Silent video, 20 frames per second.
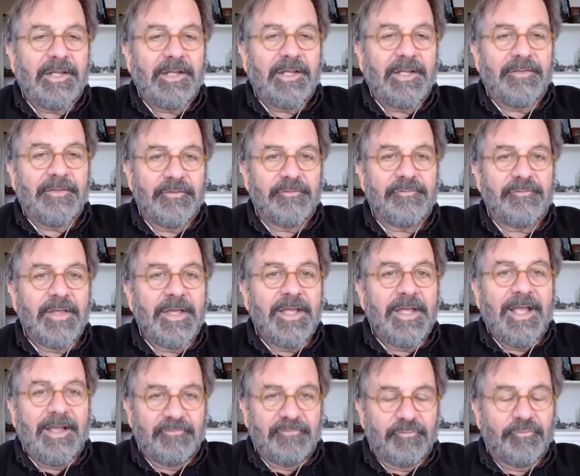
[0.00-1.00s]
There
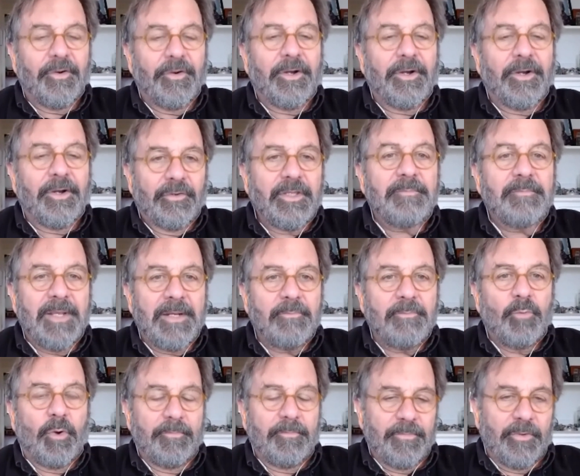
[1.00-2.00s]
have rarely been
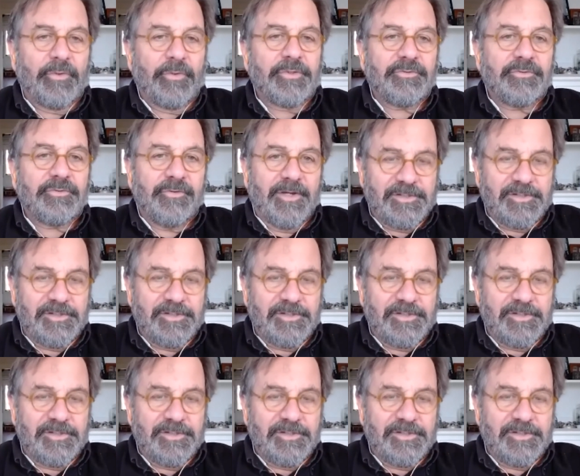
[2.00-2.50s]
more militarized